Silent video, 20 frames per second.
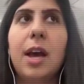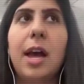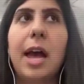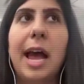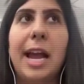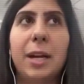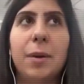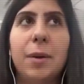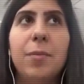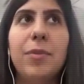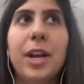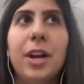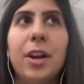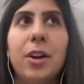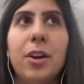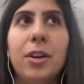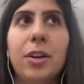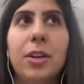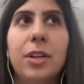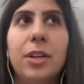I am
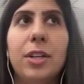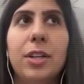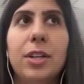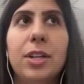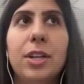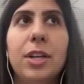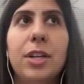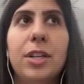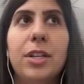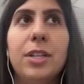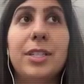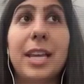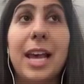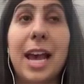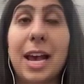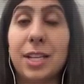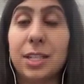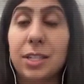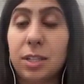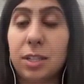there to
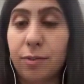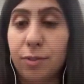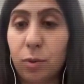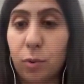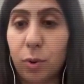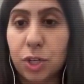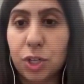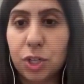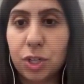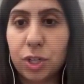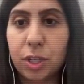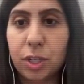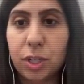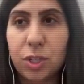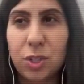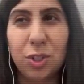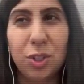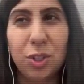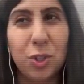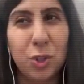ask tough questions.
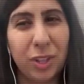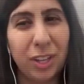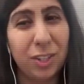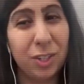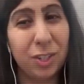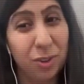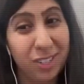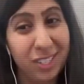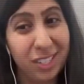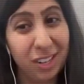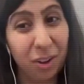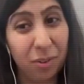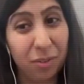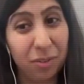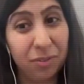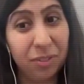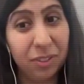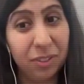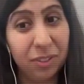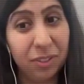So you do that to
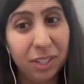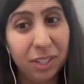yourself.